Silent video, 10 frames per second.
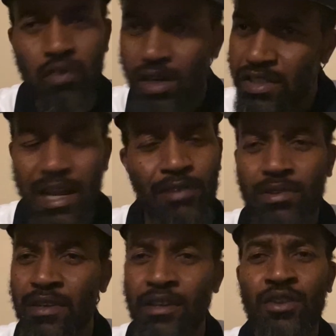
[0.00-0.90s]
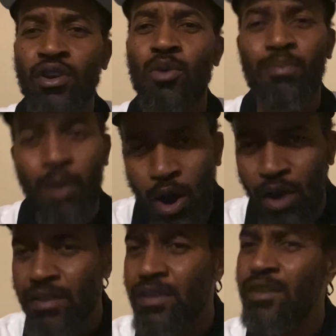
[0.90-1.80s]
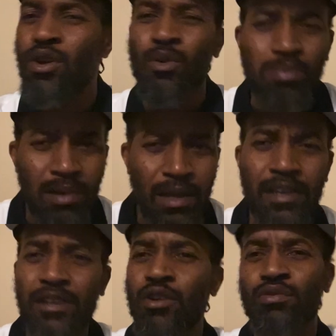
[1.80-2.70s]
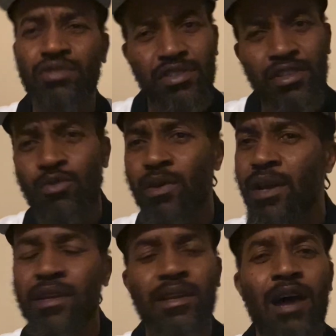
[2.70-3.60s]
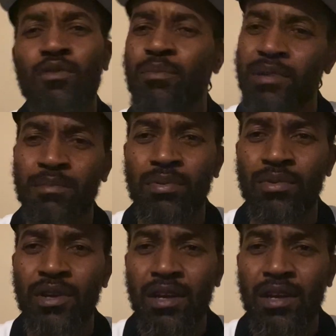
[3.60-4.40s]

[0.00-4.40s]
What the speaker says: rush out there to go party and go play and go chill and hanging out with people.